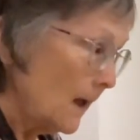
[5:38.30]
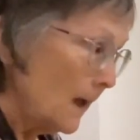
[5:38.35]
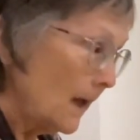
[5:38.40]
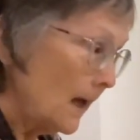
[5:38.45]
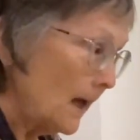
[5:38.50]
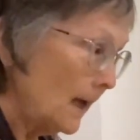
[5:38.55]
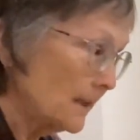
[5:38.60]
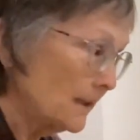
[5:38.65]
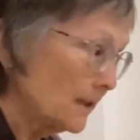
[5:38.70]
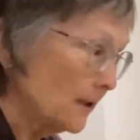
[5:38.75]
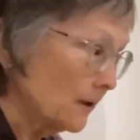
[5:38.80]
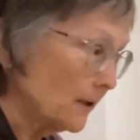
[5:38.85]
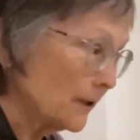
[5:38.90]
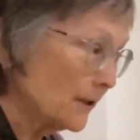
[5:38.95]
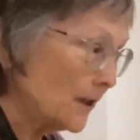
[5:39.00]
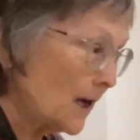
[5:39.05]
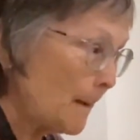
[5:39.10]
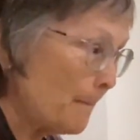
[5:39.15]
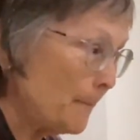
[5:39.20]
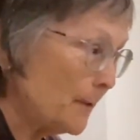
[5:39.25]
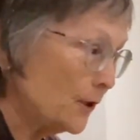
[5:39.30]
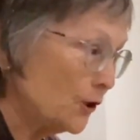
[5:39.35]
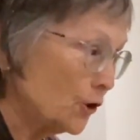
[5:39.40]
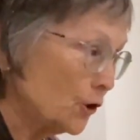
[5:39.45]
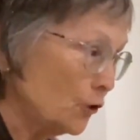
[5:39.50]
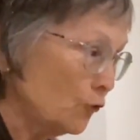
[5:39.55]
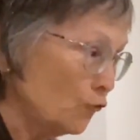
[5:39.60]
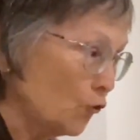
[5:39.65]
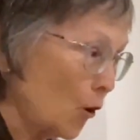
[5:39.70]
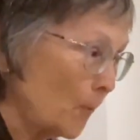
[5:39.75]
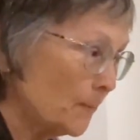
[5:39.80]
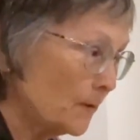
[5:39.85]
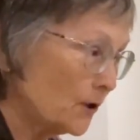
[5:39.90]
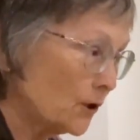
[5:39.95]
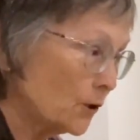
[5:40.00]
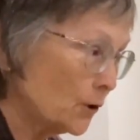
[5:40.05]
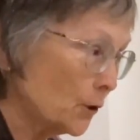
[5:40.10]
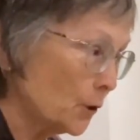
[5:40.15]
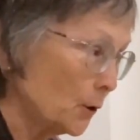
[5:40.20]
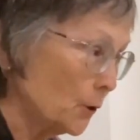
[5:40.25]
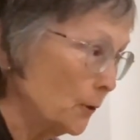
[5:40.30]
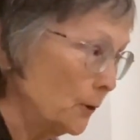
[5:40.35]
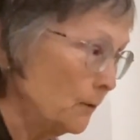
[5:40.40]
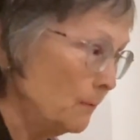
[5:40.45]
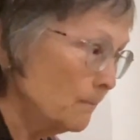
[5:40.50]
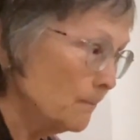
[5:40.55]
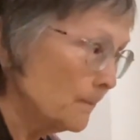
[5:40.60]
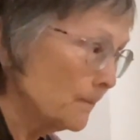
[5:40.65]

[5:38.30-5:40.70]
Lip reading: until the temperature drops to